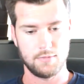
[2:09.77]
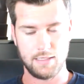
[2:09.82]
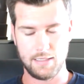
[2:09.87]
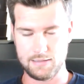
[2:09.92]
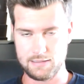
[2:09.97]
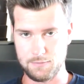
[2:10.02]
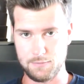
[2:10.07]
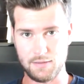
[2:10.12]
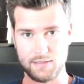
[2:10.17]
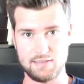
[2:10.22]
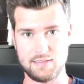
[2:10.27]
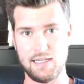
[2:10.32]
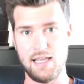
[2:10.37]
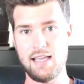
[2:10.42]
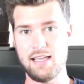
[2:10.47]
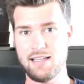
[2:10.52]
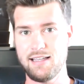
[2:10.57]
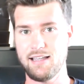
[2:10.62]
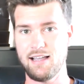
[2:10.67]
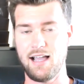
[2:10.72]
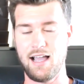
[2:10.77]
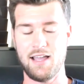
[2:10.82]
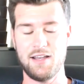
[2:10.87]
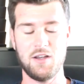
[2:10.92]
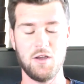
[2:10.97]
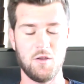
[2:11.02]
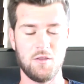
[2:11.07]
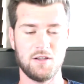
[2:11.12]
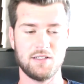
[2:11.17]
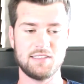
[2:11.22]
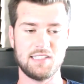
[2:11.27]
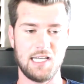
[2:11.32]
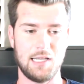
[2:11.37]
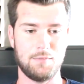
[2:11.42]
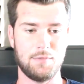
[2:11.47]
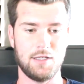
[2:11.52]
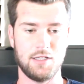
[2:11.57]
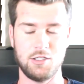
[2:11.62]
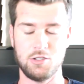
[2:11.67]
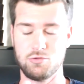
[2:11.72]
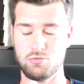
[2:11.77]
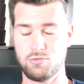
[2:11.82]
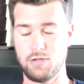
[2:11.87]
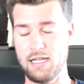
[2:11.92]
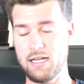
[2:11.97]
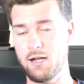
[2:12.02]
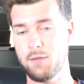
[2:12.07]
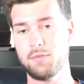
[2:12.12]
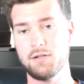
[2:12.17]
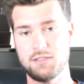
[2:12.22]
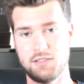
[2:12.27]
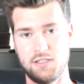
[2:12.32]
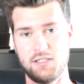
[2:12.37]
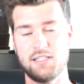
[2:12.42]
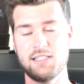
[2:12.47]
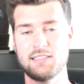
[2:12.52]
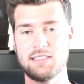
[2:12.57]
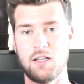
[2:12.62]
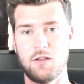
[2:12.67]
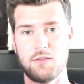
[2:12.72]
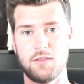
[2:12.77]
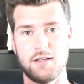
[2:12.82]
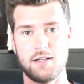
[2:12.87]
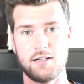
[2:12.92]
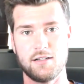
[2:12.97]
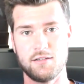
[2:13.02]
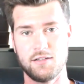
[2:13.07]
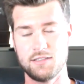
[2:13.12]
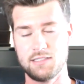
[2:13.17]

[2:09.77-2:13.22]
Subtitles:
It's a mistake. I know there's going to be great opportunities out there.